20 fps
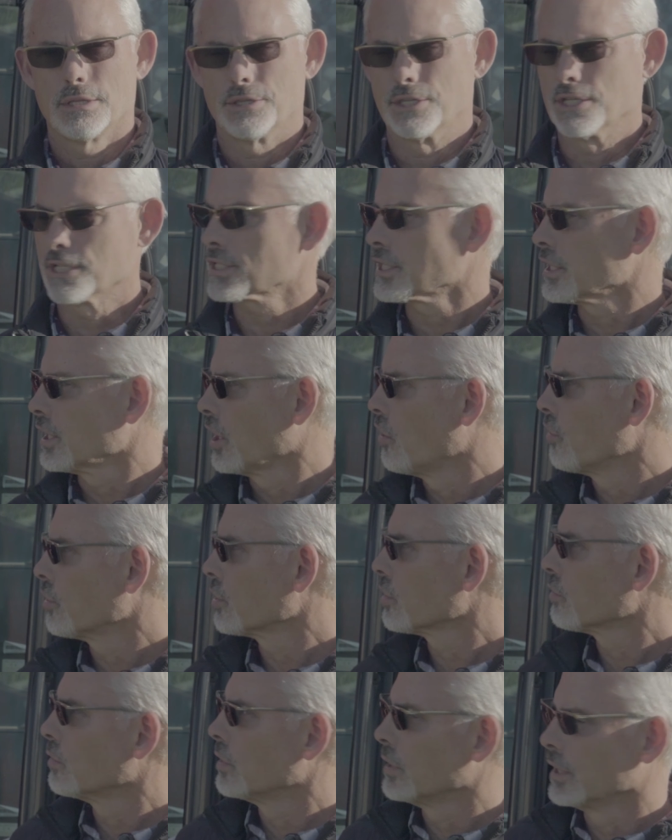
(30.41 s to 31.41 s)
This
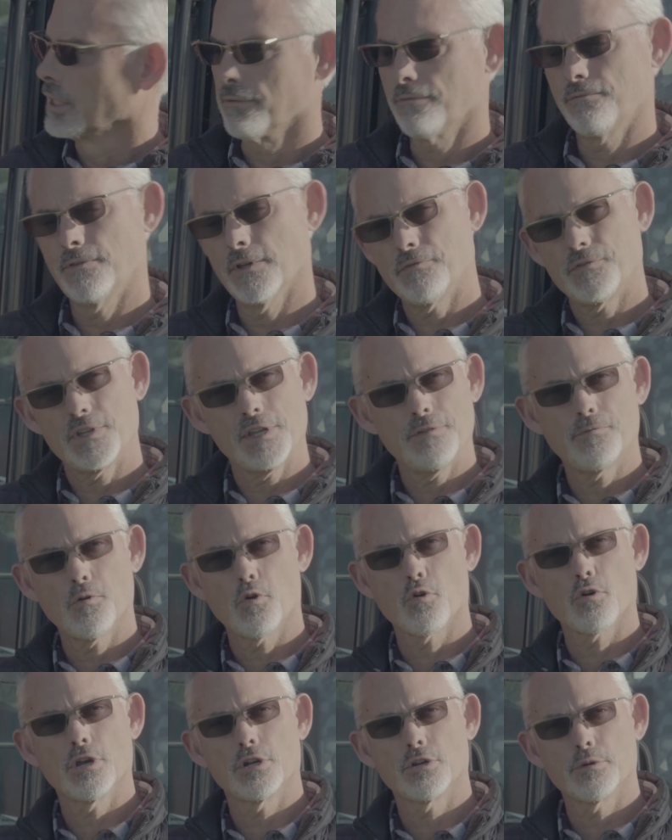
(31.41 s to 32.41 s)
loader will lift
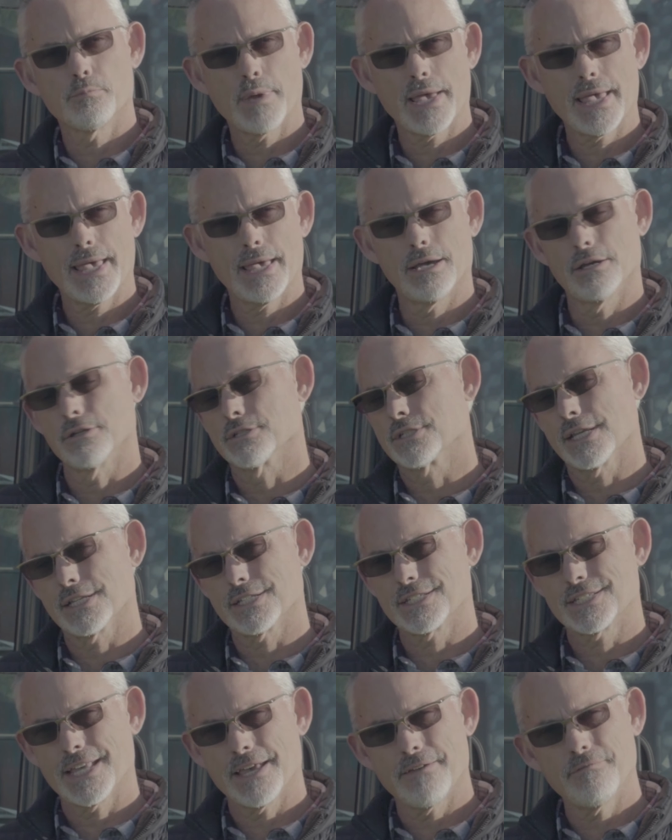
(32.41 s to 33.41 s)
5,400 pounds.
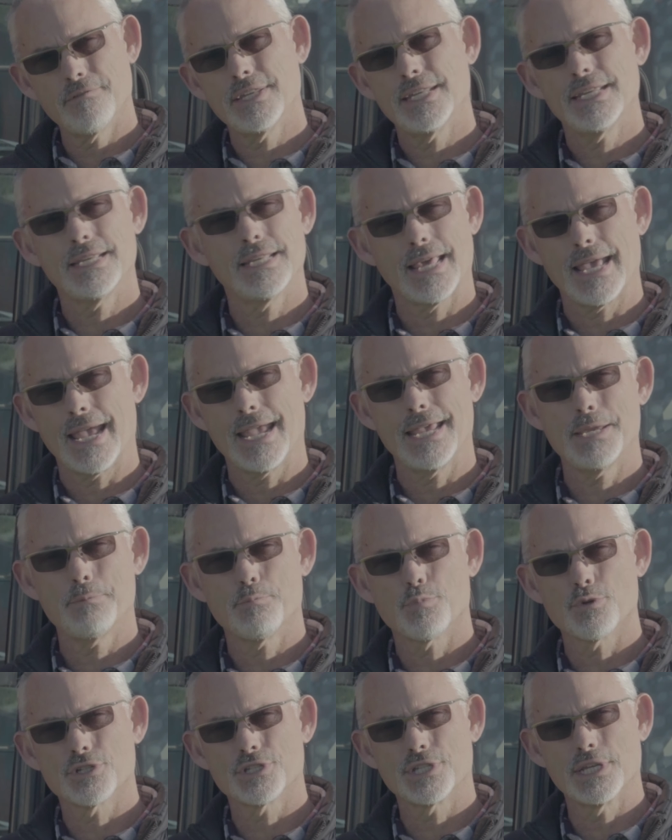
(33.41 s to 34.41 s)
That's 70 to
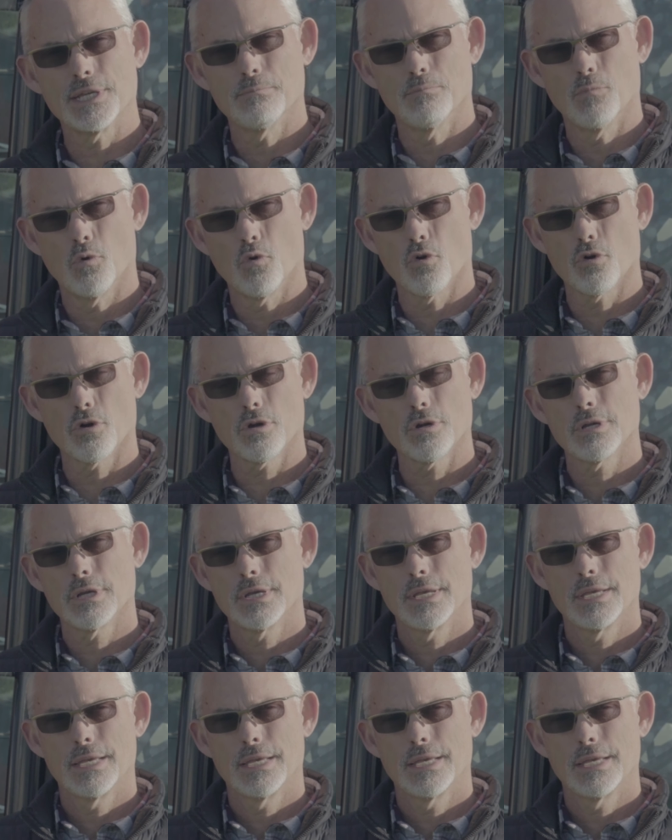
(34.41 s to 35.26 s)
80% more